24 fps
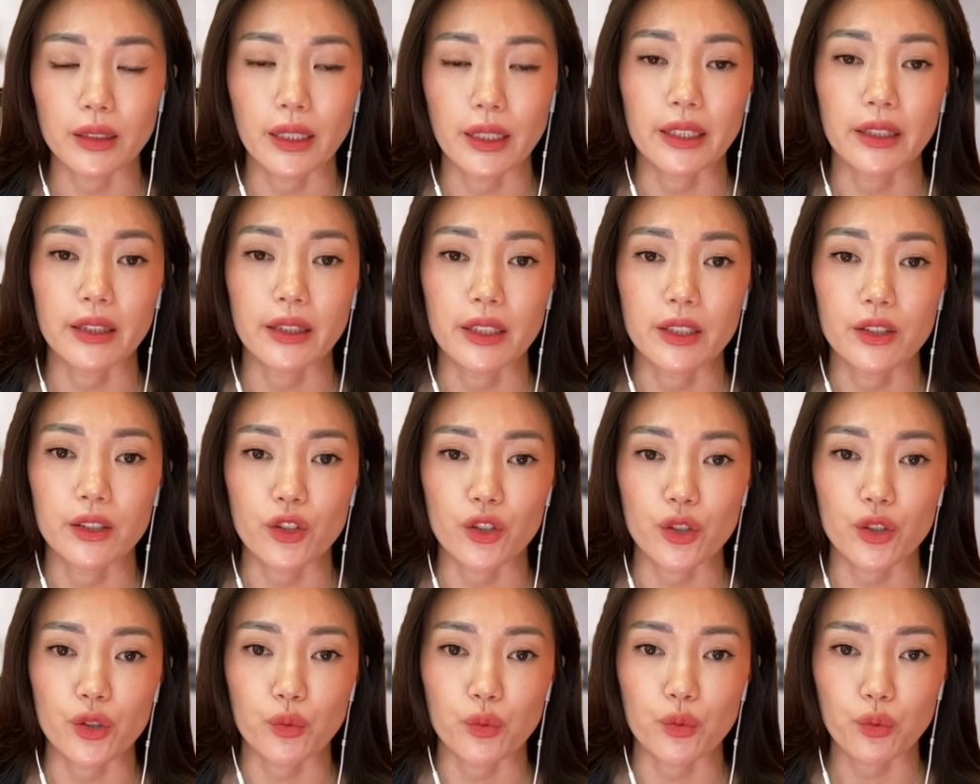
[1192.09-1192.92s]
Like it's
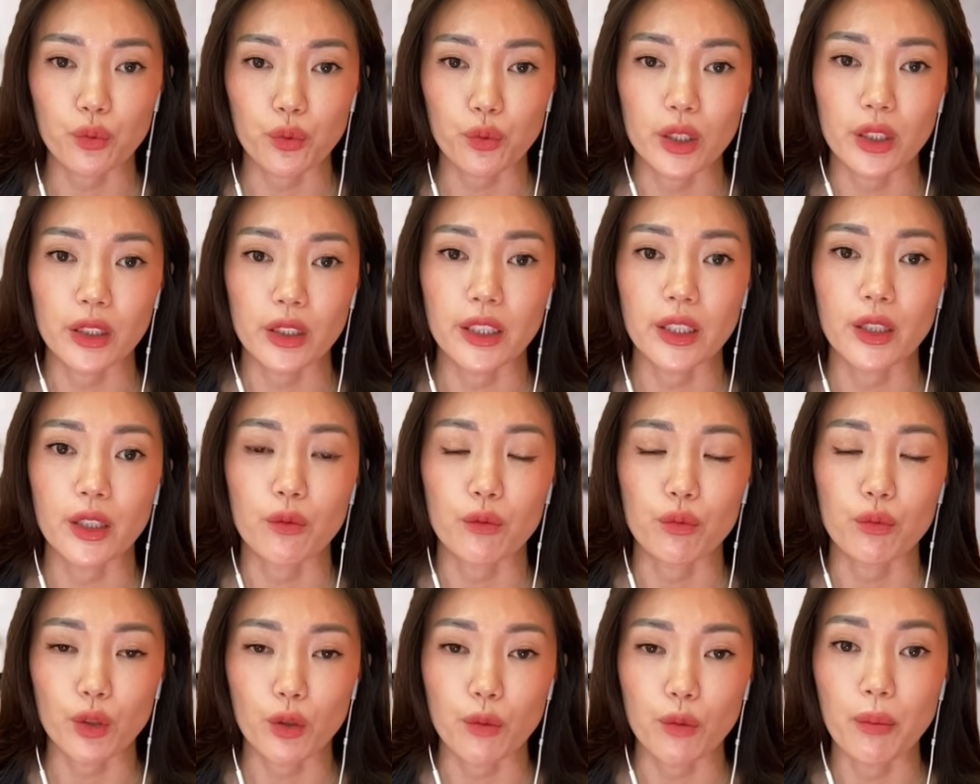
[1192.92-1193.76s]
just
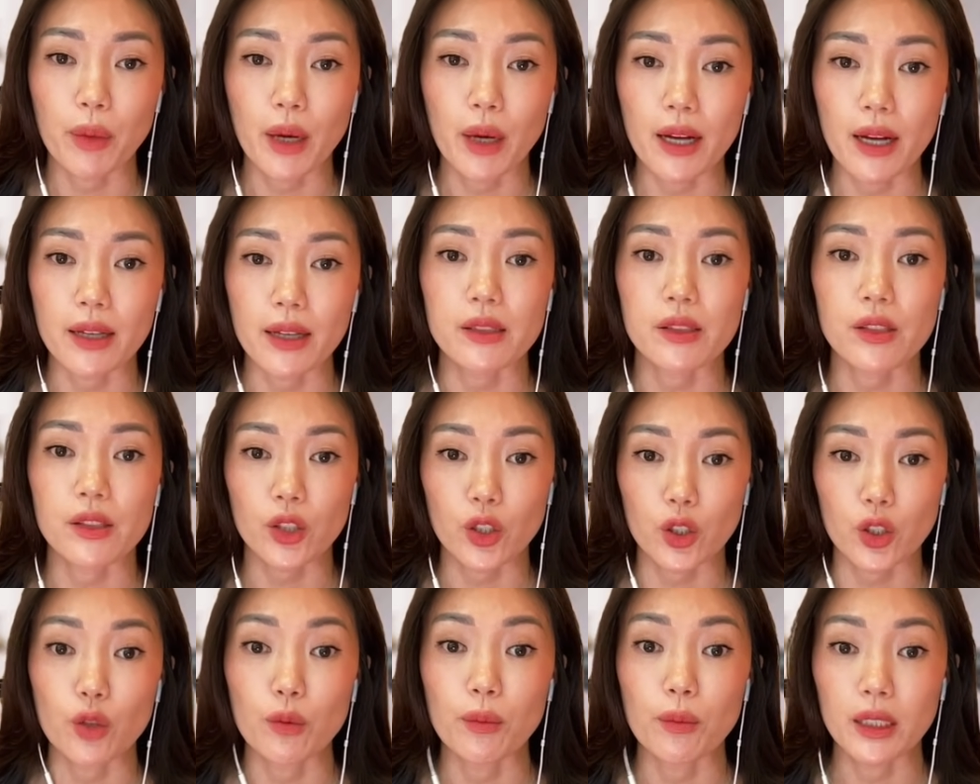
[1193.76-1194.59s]
really robust
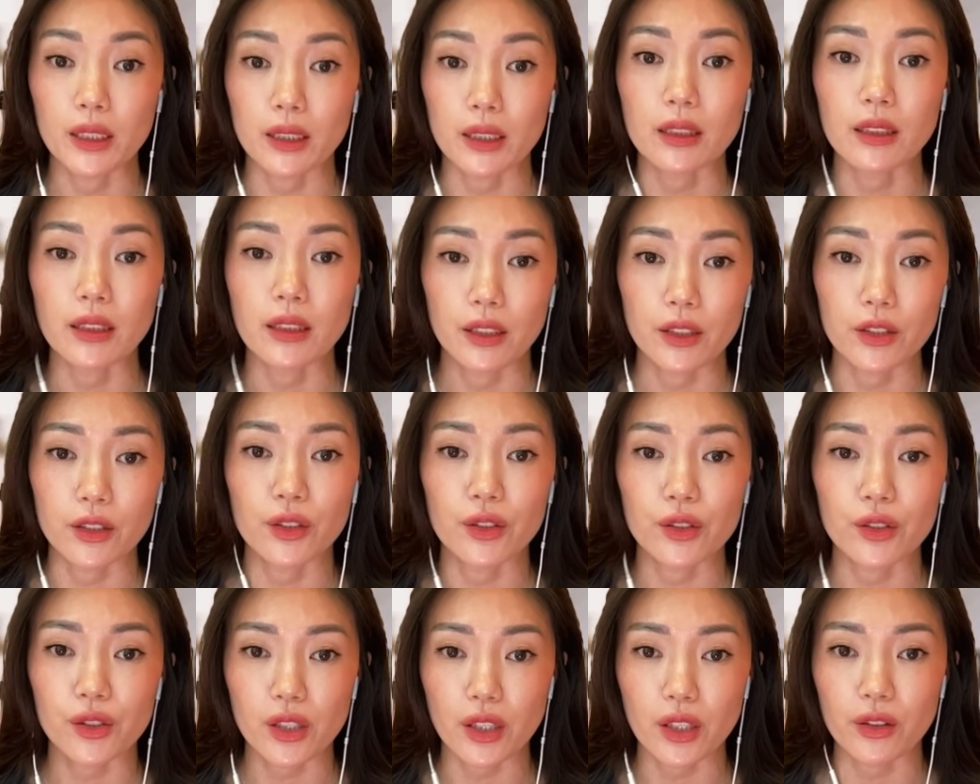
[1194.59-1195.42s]
human
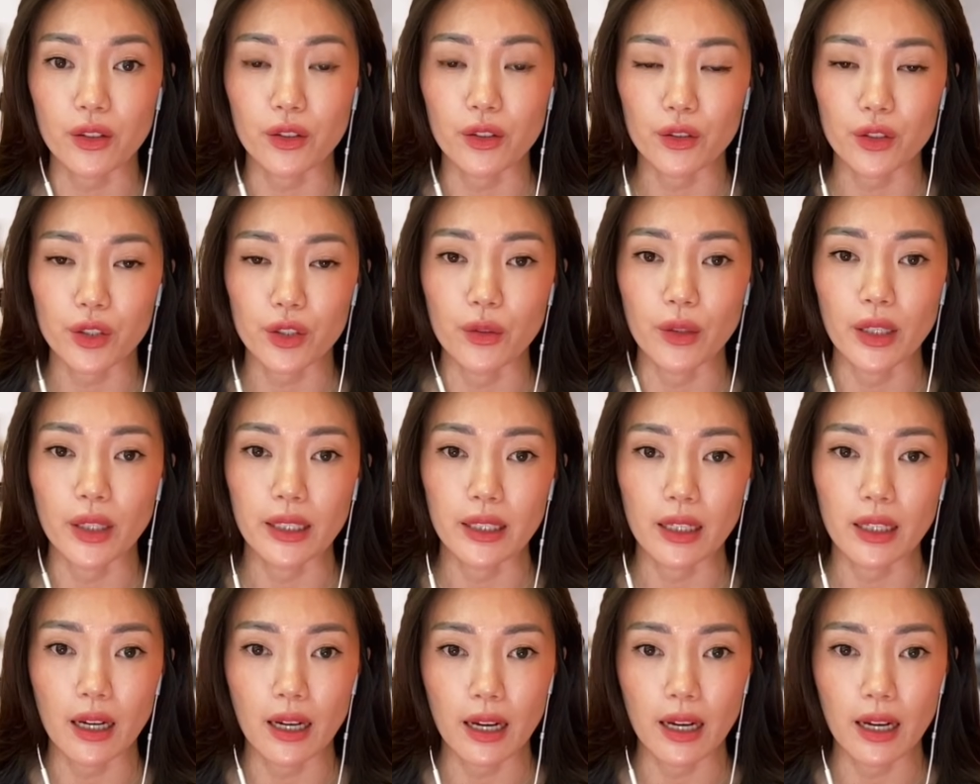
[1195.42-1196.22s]
clinicals that they're doing.